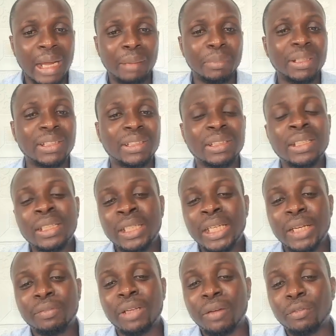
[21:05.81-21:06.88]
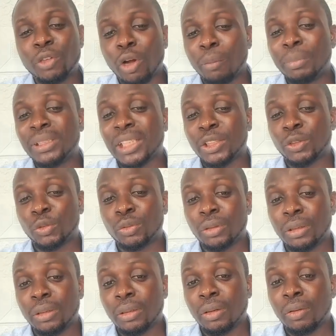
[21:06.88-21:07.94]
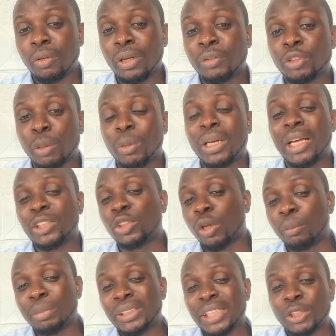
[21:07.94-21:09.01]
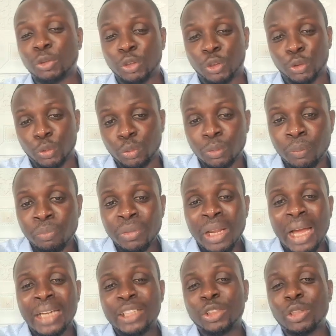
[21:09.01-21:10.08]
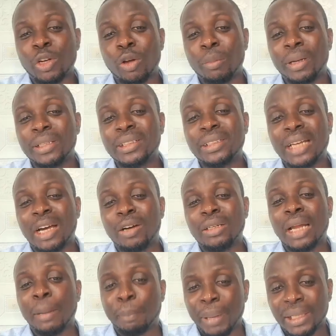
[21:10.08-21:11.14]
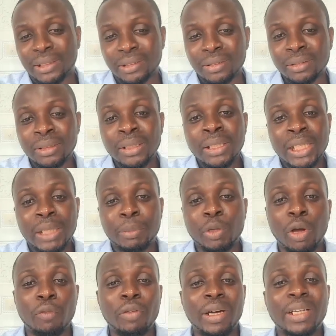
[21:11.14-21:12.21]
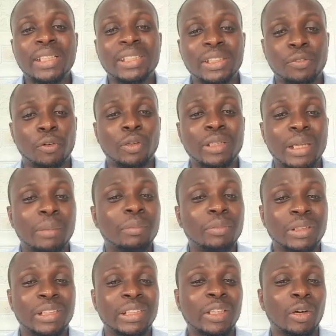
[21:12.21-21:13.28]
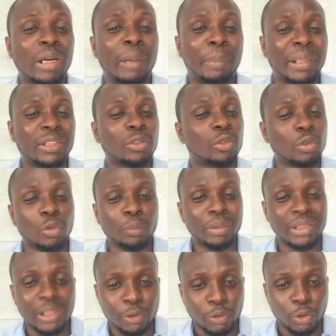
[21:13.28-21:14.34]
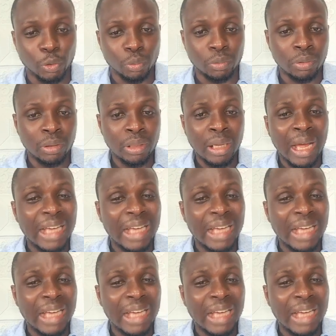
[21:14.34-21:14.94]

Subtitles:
That means if somebody has done business with you and is recommending another party, it becomes very easy for the other party to do business with you